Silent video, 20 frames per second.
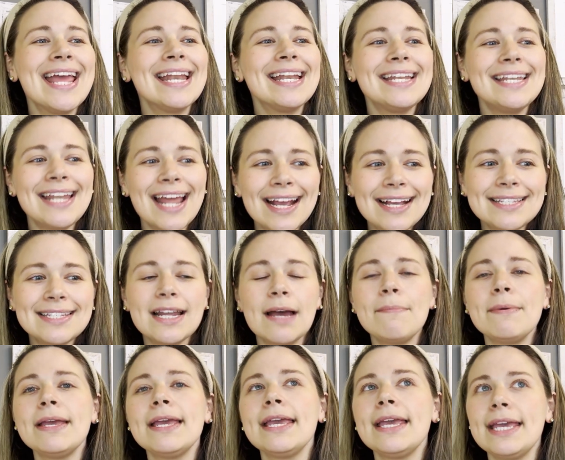Next up
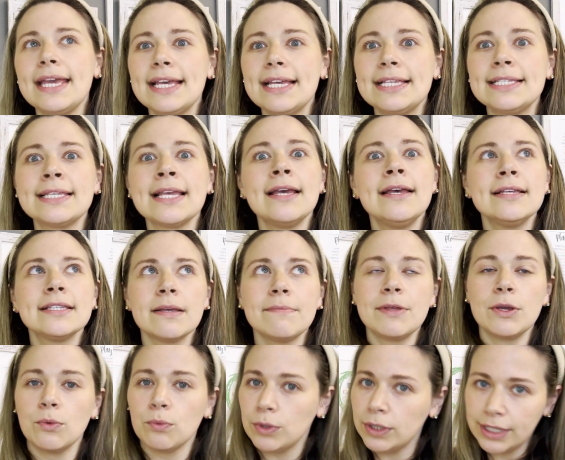is
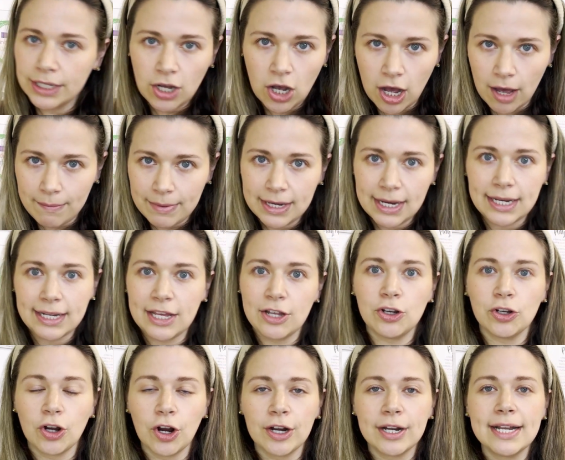something really common in
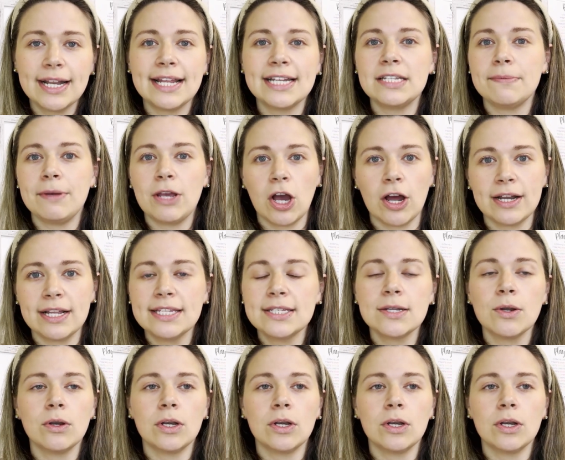kindergarten, and to be honest,